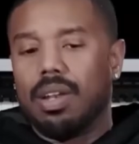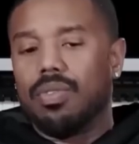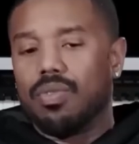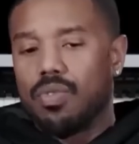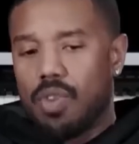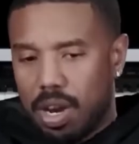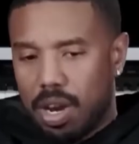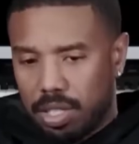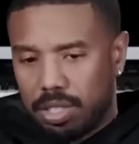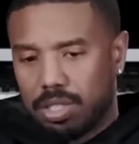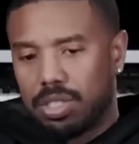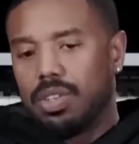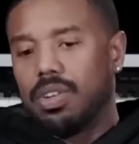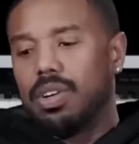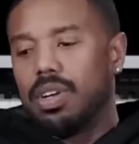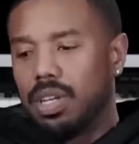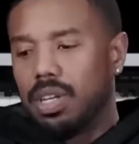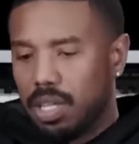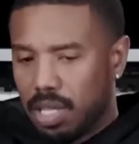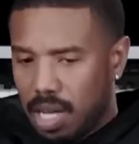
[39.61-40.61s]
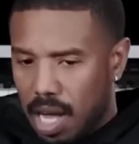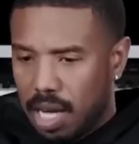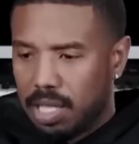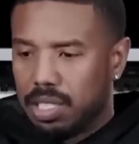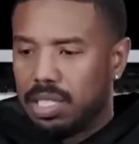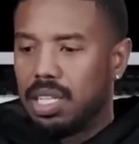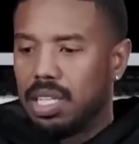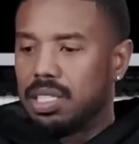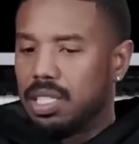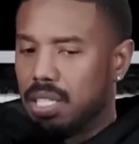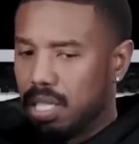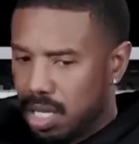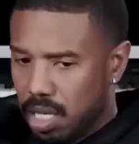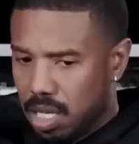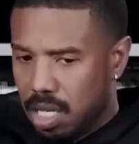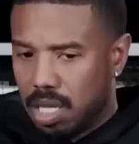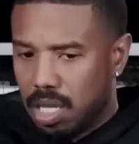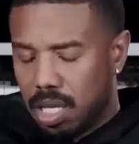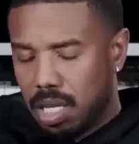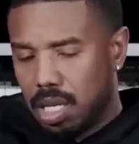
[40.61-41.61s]
year old star made his Saturday Night
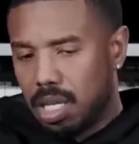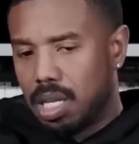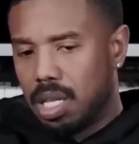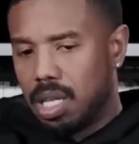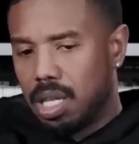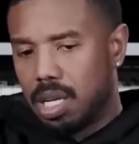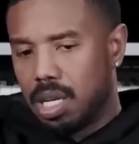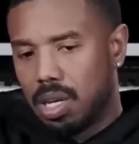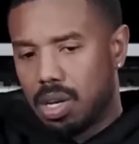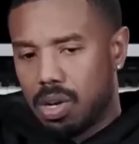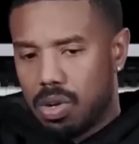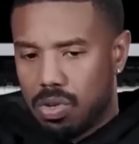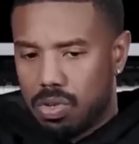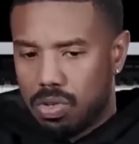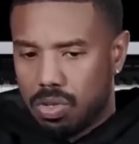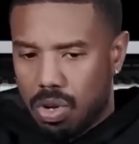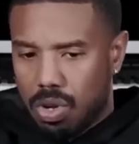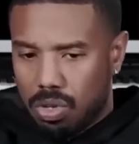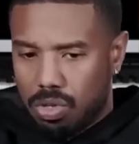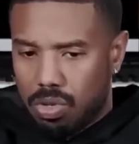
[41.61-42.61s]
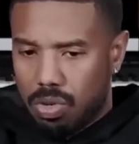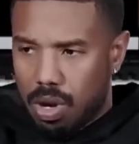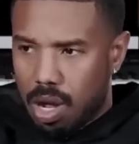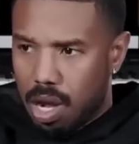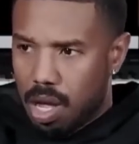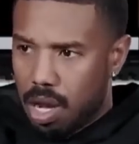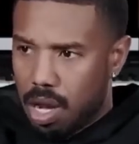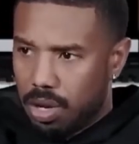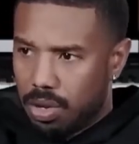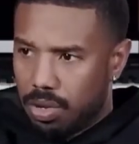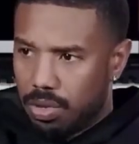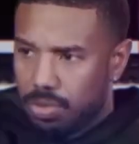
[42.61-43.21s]
Live hosting debut and made